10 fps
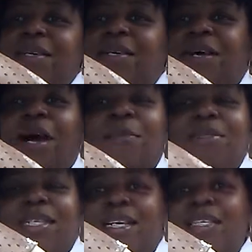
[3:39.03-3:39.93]
the cop
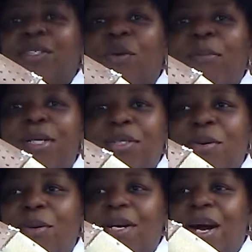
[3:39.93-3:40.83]
tell there's so much
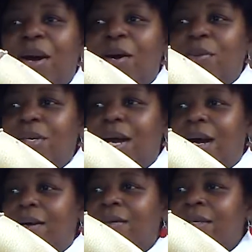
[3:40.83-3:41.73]
going on,
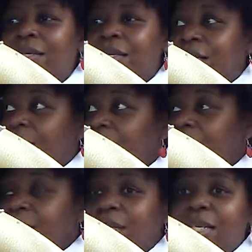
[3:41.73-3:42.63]
y'all.
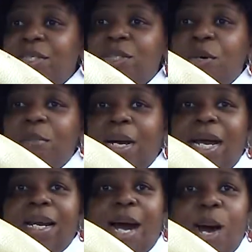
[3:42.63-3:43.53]
You get your
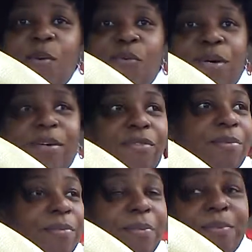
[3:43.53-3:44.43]
mind off of him.